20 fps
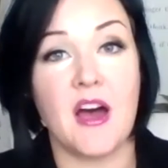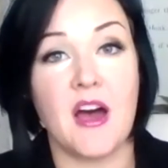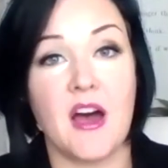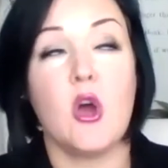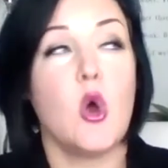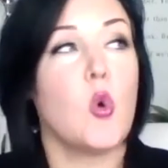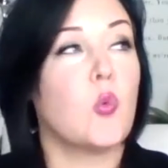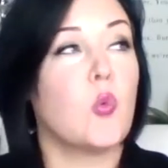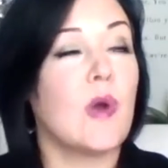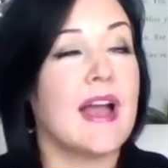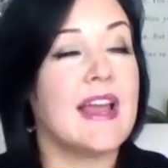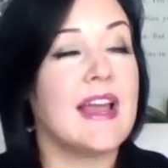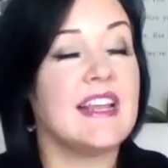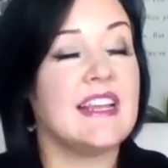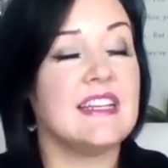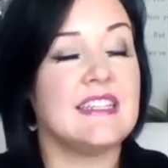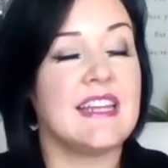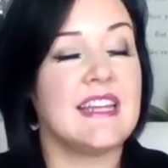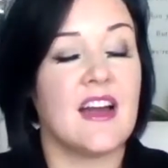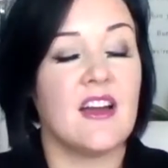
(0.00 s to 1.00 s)
of
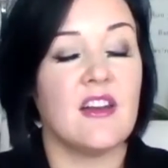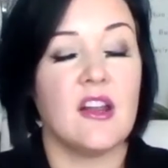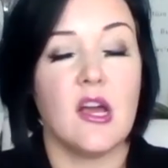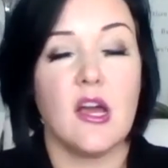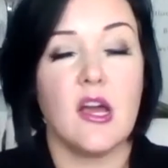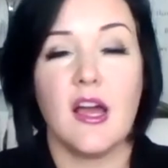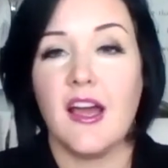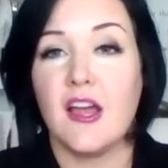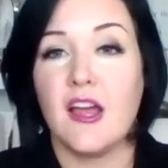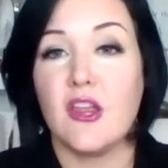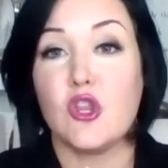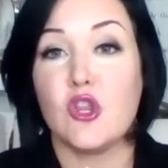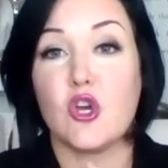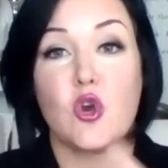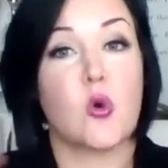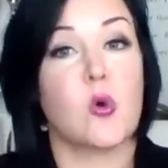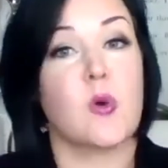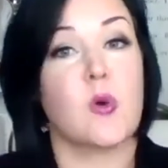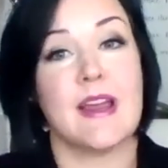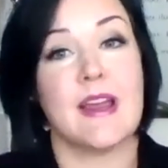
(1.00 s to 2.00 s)
writing down
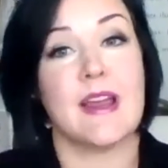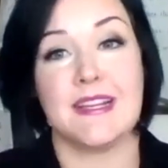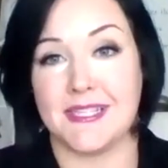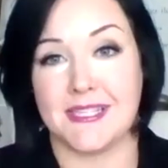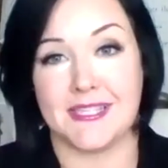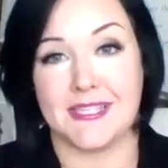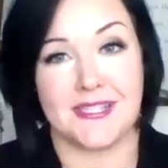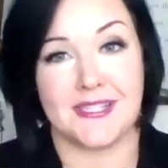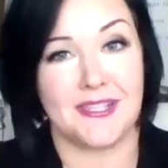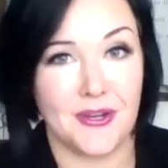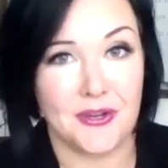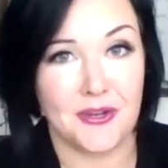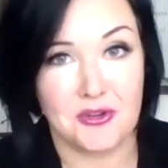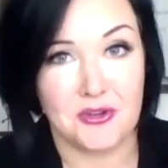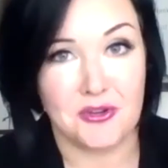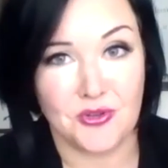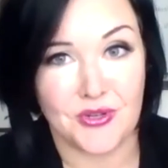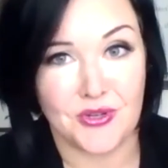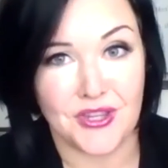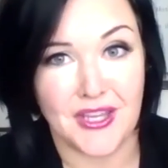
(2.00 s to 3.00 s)
the craziest
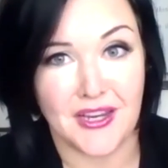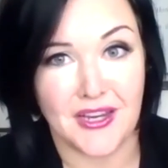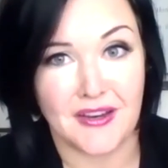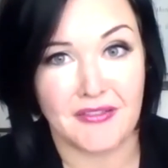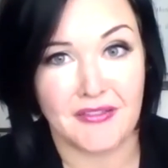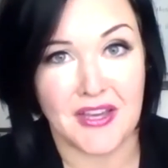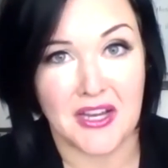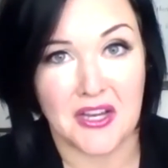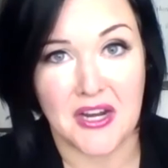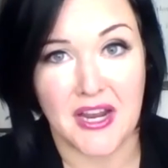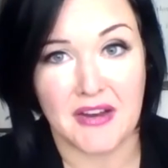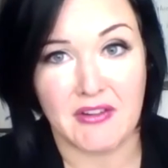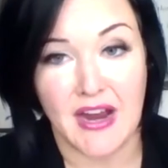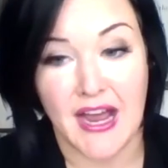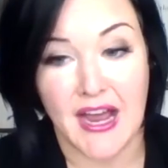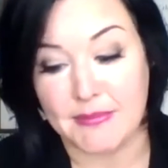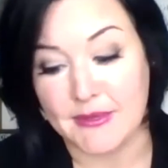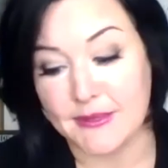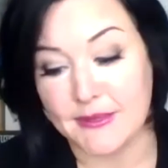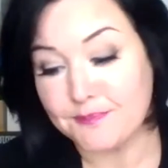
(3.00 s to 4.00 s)
scenarios you could think of that could ever
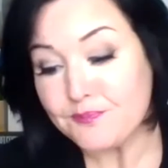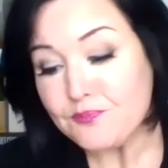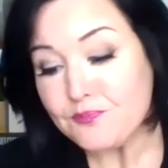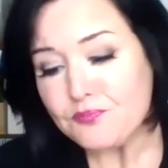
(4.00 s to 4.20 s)
happen.